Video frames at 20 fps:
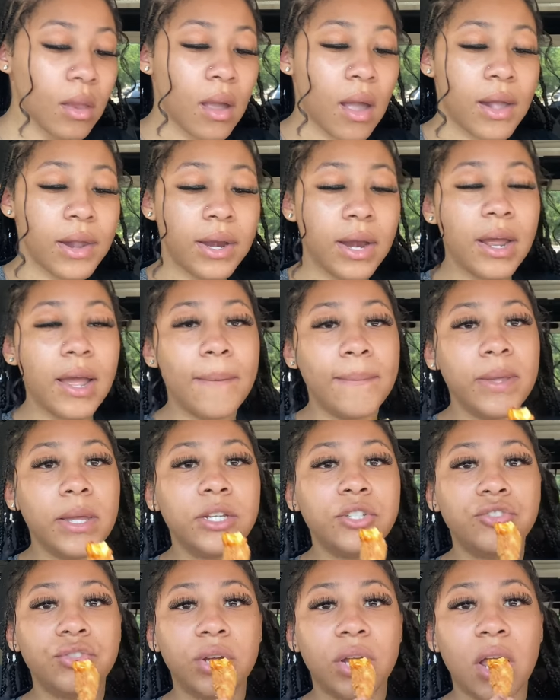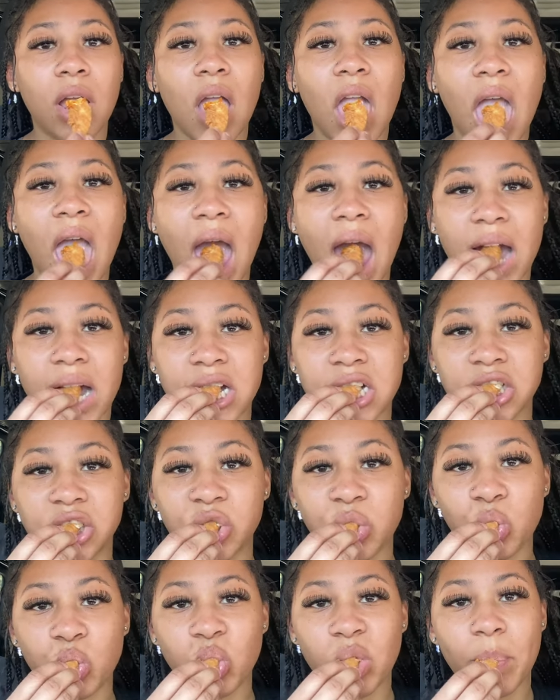And I got me a drink.
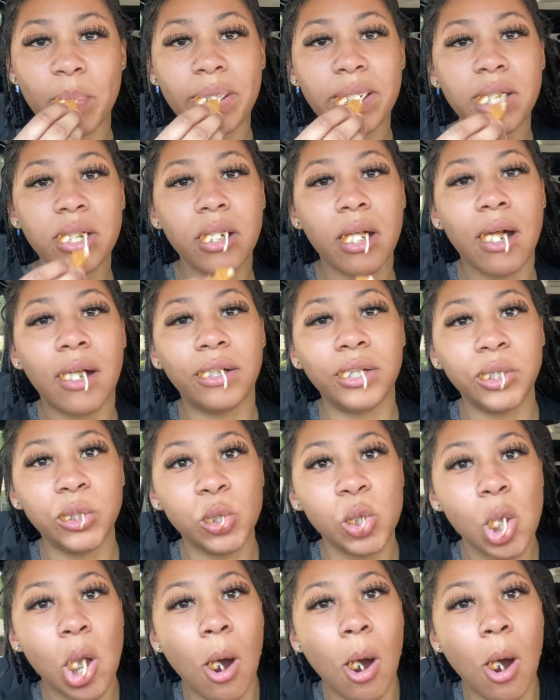Ooh, my man calling.